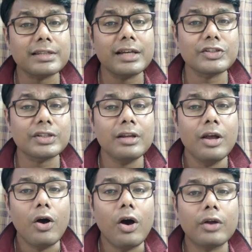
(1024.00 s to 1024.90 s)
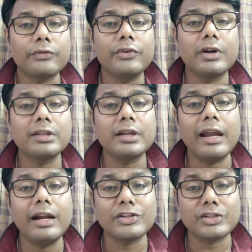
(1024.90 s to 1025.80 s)
discussion or
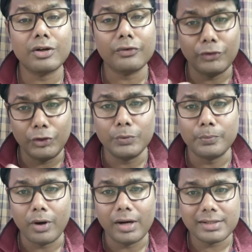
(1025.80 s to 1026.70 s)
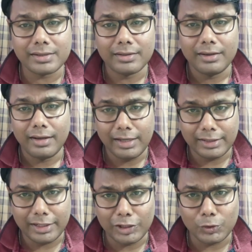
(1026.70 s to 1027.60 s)
further addition of new points
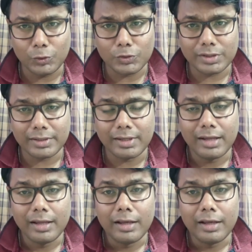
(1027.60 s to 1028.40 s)
in the conclusion.